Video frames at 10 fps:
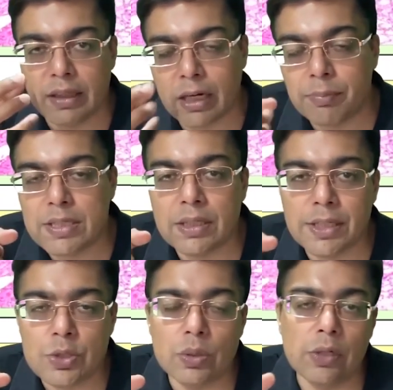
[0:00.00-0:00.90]
that means the
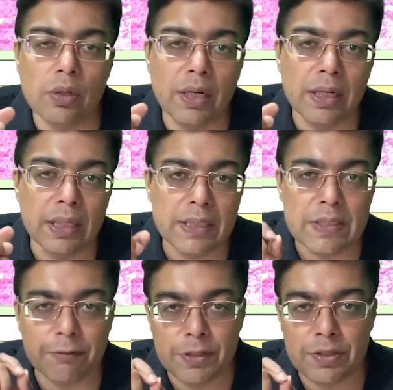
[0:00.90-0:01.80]
tissue that you're getting is
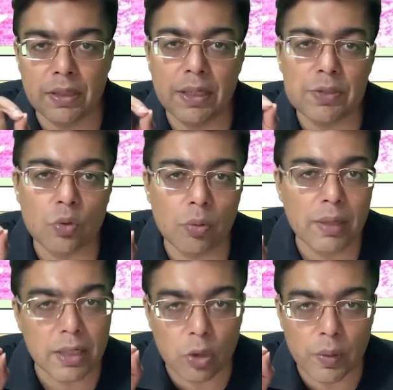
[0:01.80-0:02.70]
sufficient. It is going to be
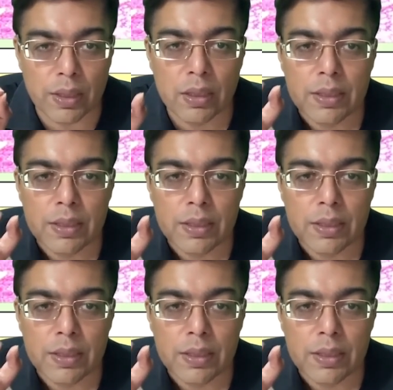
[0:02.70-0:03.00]
adequate.